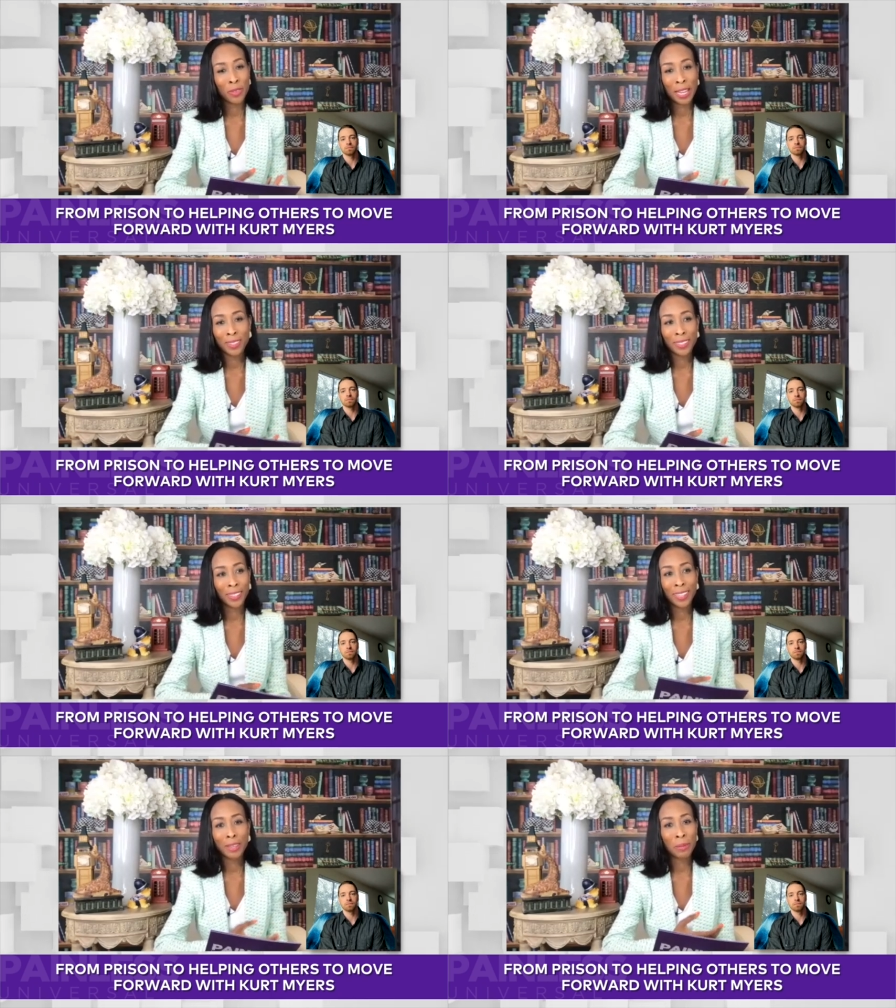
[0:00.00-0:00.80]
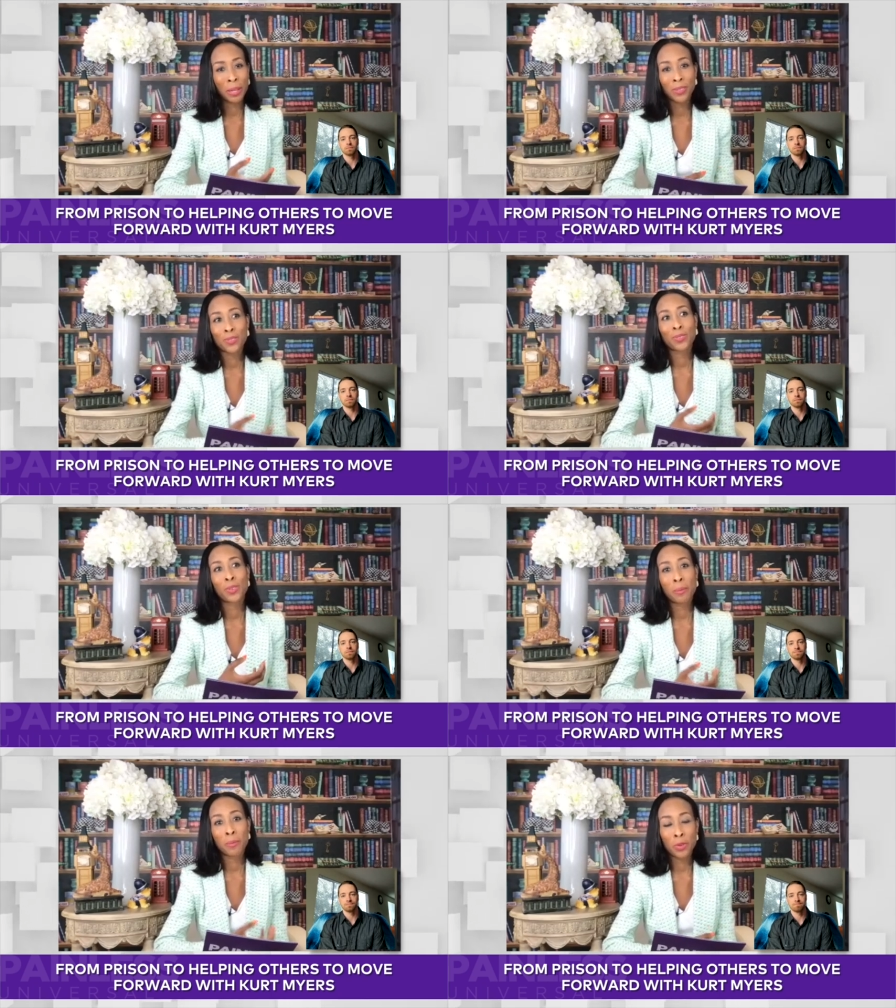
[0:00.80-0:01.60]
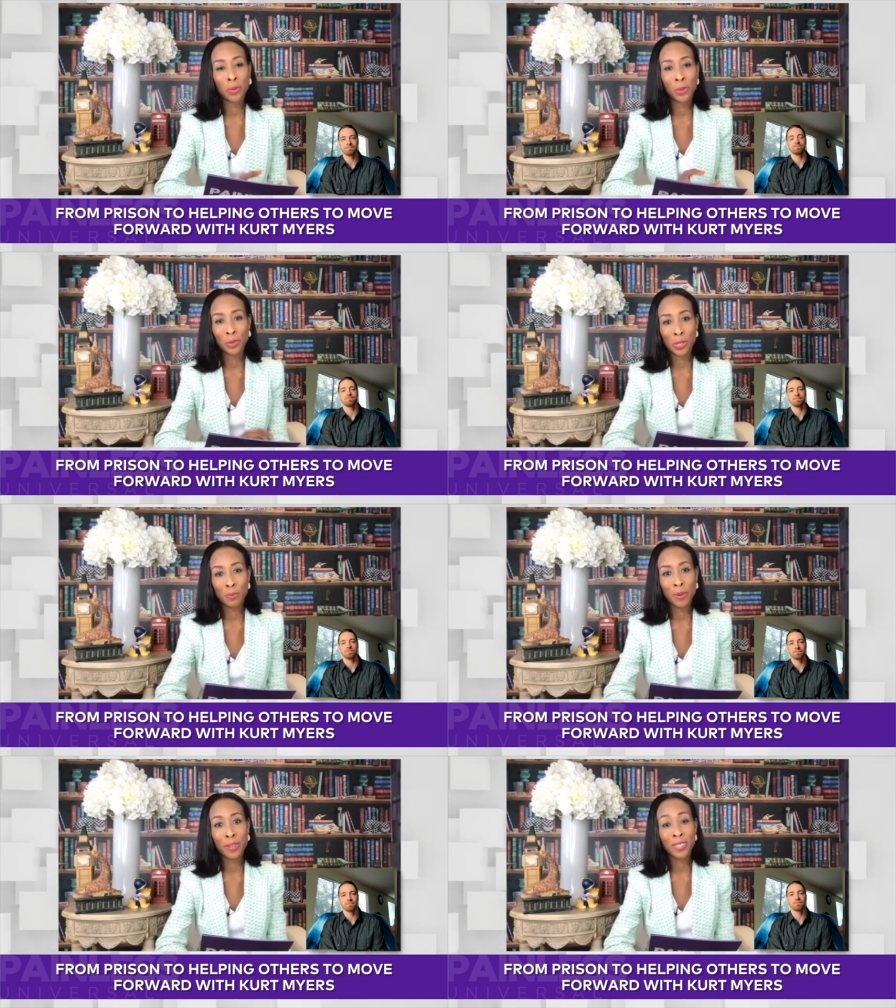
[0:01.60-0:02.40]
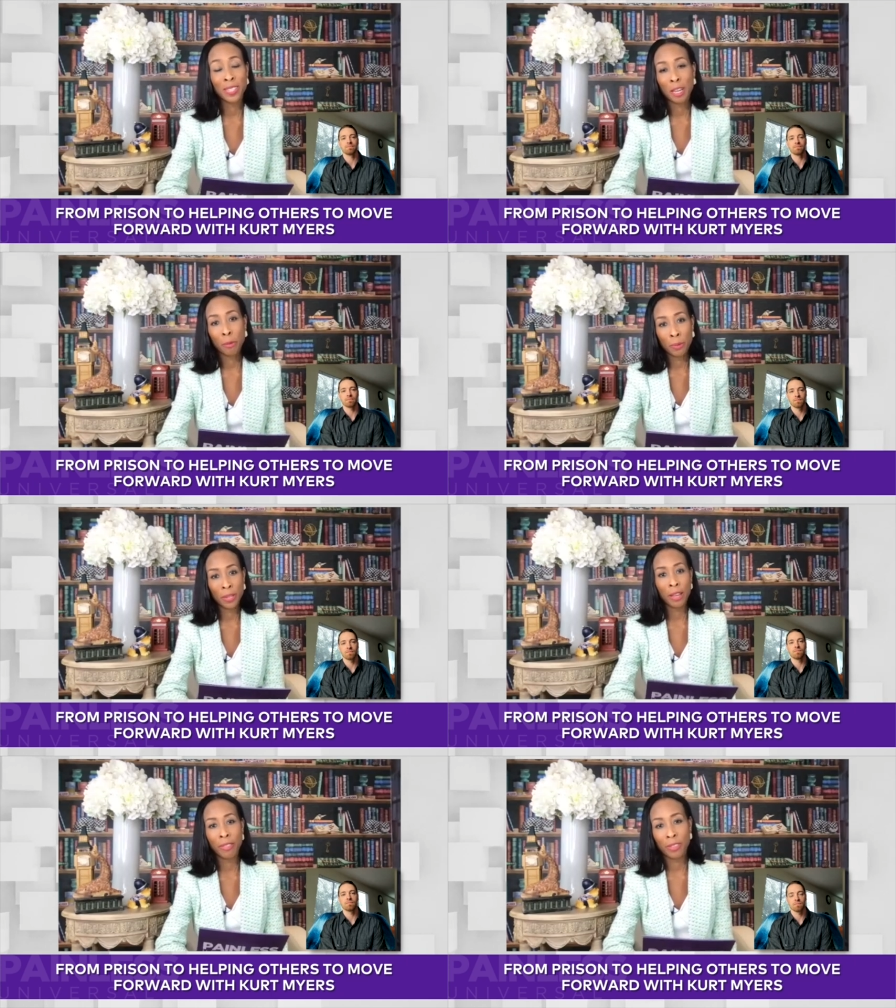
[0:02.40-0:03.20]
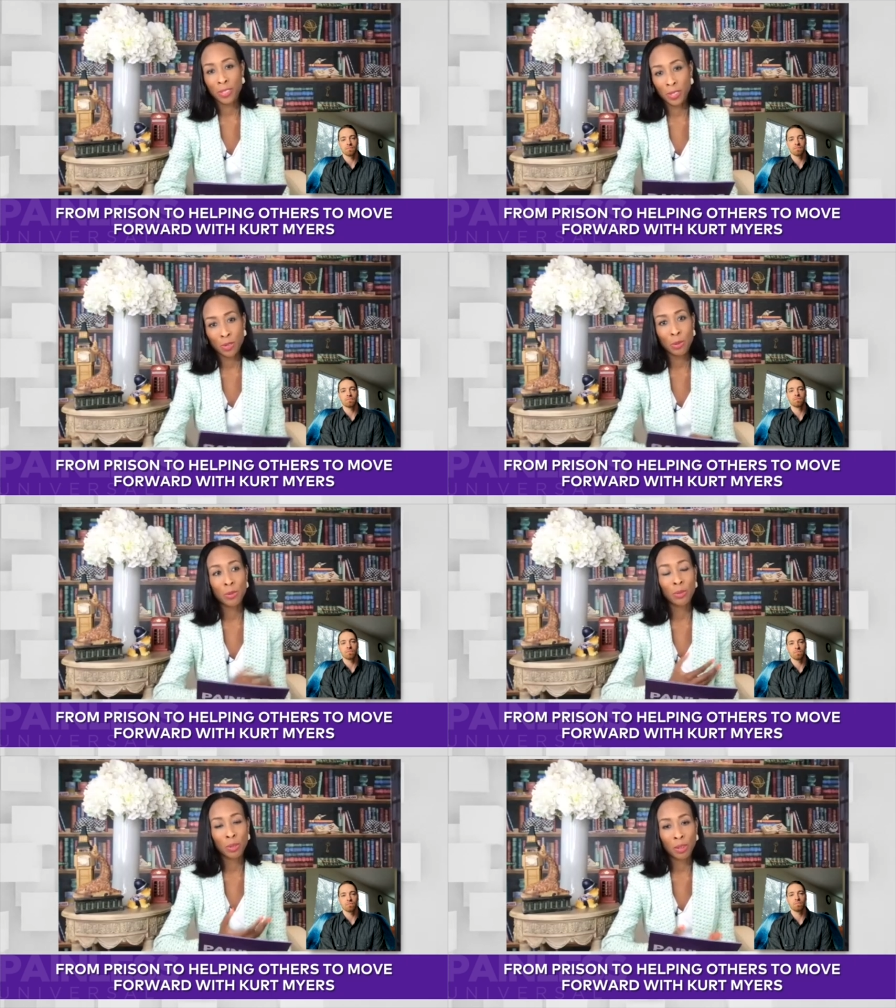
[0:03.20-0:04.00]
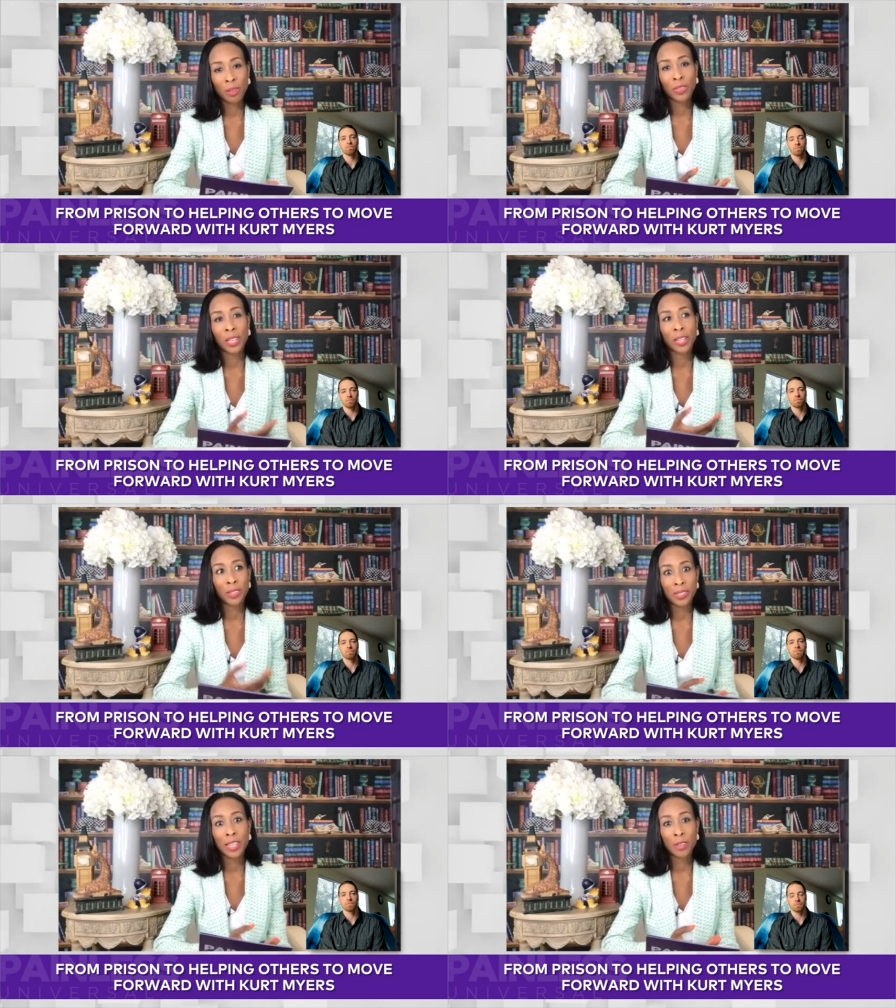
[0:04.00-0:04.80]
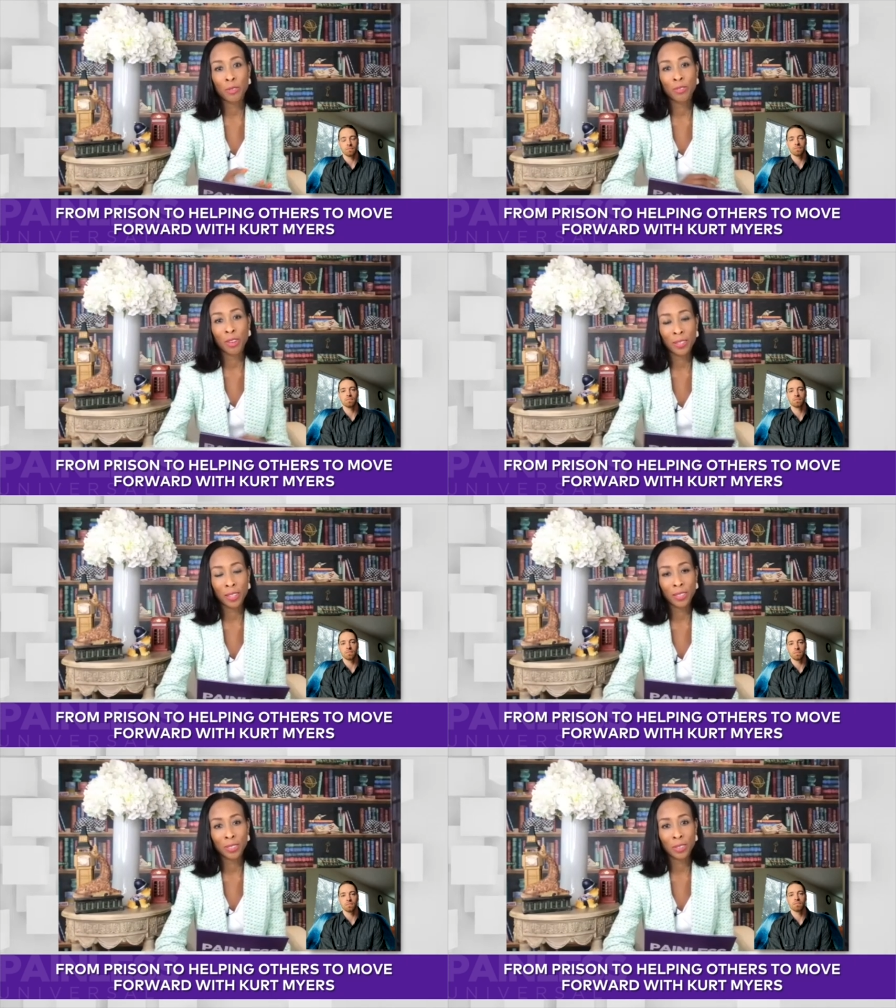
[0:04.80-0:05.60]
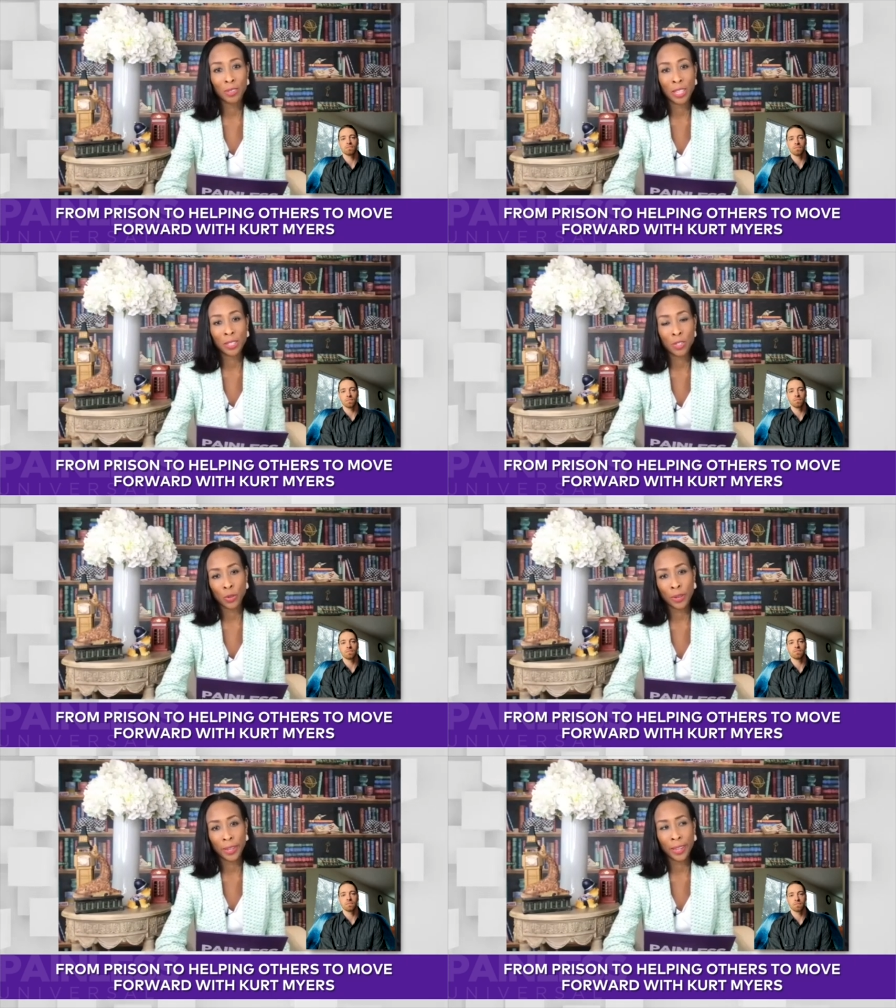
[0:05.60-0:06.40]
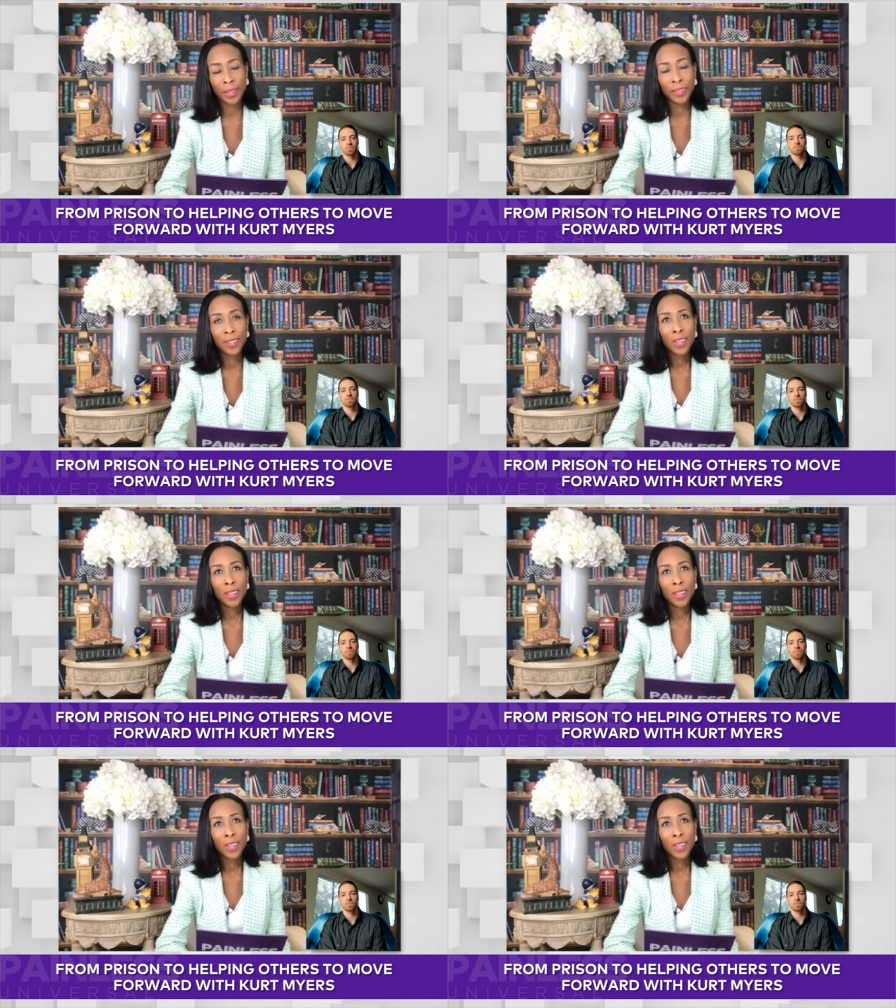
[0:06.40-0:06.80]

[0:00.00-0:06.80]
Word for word: candidly about from your own experience and helping others to learn that they could find that, that joy again.